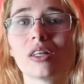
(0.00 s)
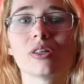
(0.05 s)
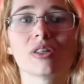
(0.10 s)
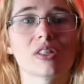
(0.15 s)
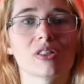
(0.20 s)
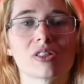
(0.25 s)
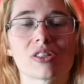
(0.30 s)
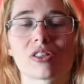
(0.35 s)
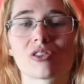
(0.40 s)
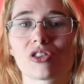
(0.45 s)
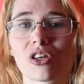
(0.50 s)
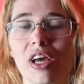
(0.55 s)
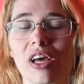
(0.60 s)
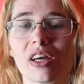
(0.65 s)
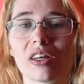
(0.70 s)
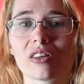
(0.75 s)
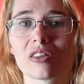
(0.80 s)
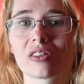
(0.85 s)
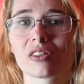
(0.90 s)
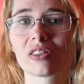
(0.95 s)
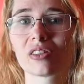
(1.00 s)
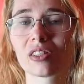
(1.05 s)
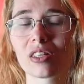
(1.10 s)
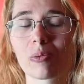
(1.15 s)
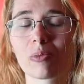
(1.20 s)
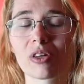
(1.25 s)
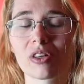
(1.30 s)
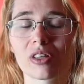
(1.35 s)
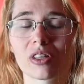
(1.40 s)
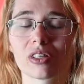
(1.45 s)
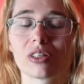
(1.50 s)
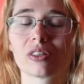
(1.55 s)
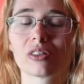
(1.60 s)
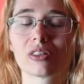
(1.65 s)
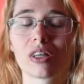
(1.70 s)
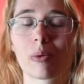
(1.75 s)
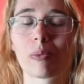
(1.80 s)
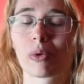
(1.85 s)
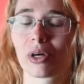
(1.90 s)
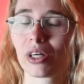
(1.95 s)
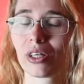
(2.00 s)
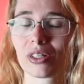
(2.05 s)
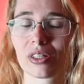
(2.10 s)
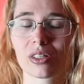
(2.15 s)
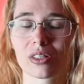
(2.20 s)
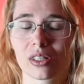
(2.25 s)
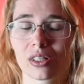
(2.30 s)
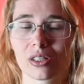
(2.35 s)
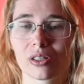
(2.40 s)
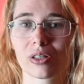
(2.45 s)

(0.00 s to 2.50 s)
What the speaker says: and you can just change some of the numbers